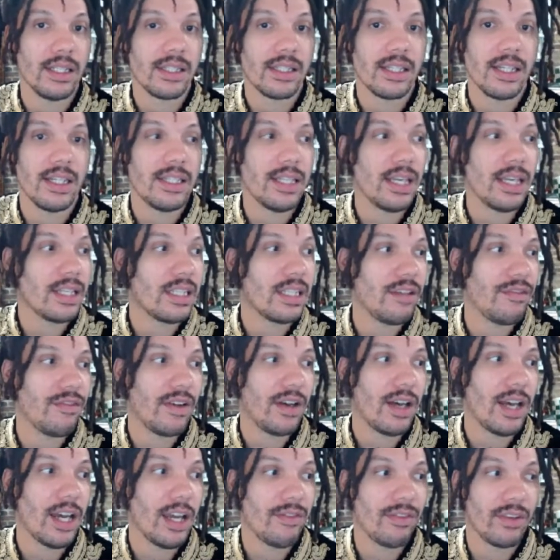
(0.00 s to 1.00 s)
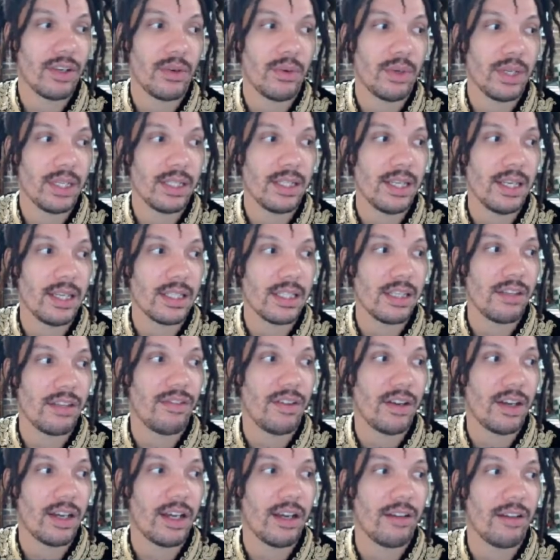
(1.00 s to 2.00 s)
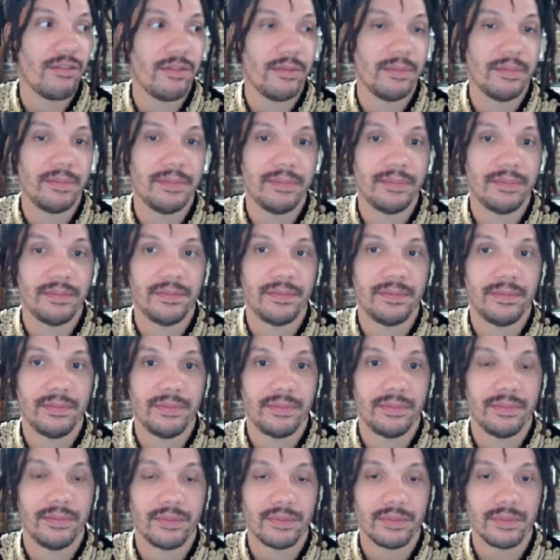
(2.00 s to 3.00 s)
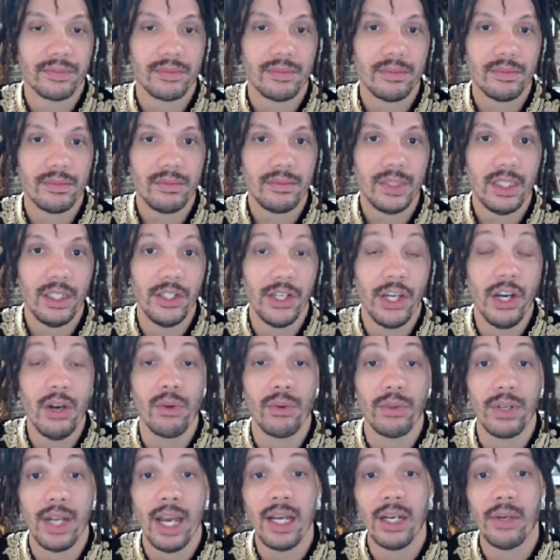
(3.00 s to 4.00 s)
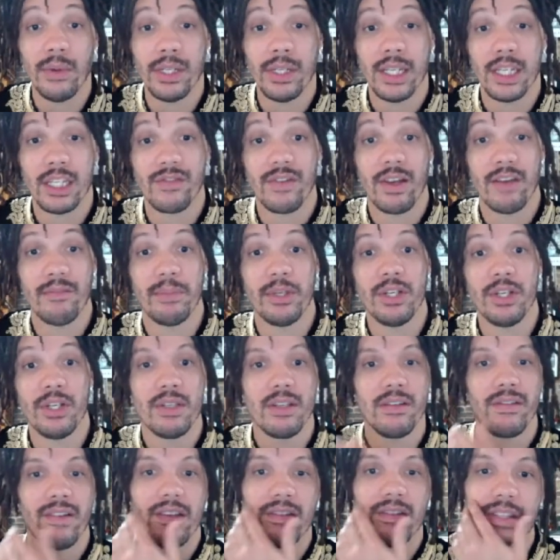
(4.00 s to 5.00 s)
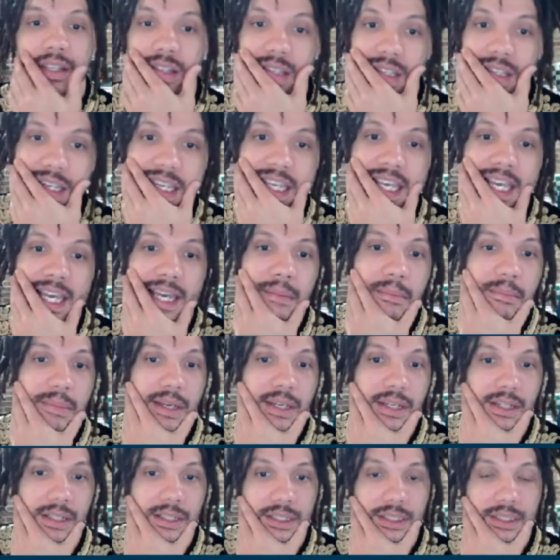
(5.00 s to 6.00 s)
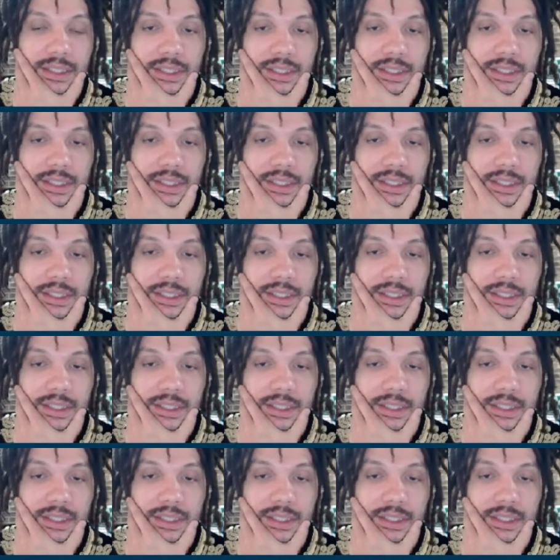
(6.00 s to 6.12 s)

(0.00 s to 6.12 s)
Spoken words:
C takes D5, Queen takes D5. No, not Queen takes 5, Bishop C5. This is a Gambit.